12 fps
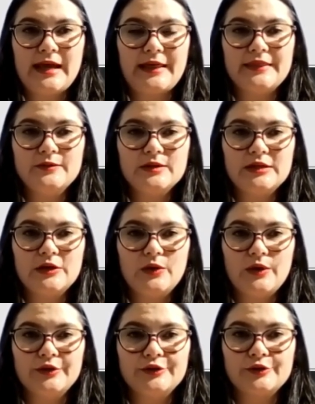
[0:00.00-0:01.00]
and then we
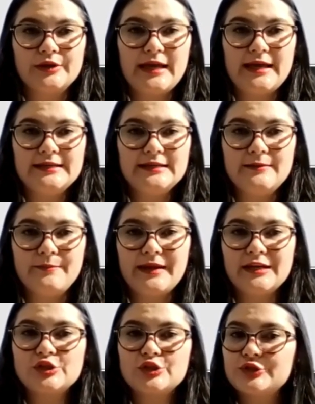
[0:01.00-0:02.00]
go under edit,
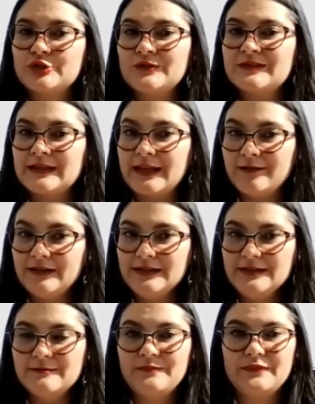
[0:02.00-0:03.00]
make sure to save
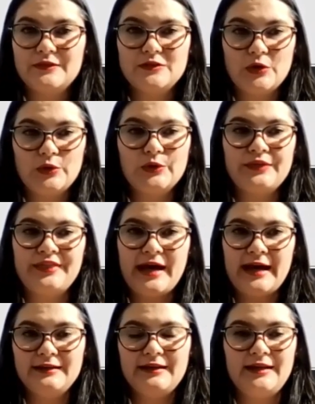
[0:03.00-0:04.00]
it so
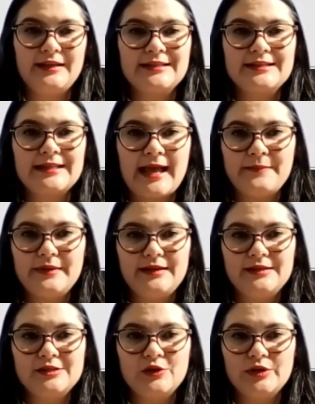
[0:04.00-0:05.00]
that SAP
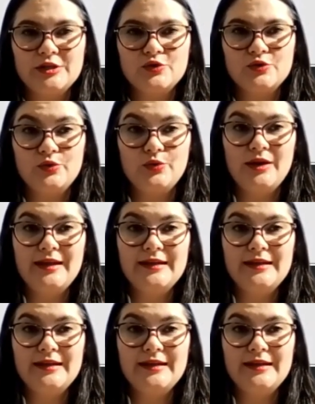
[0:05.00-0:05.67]
is going to